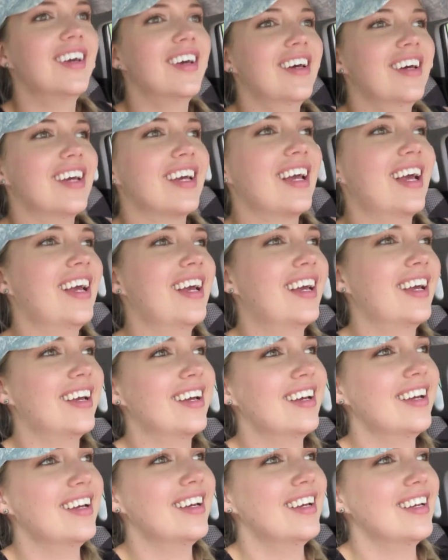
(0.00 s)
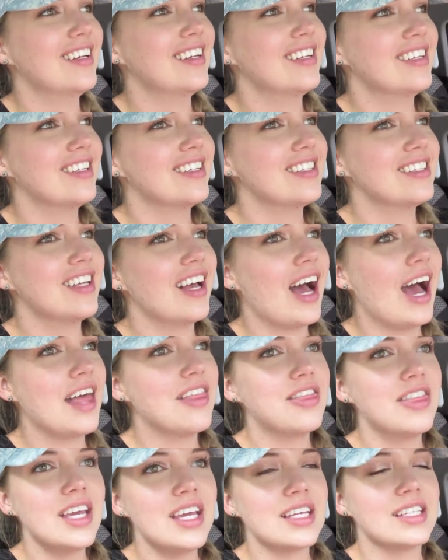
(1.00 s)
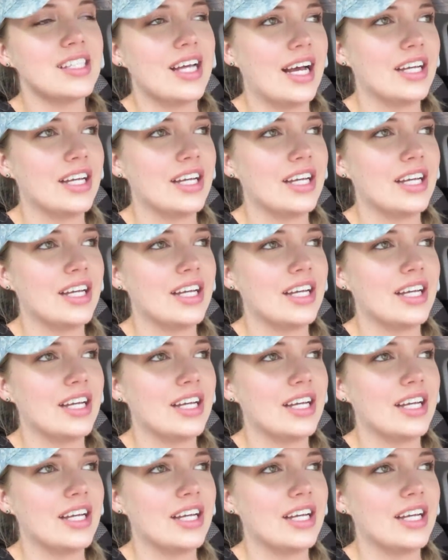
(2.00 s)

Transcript: So you think? I think it's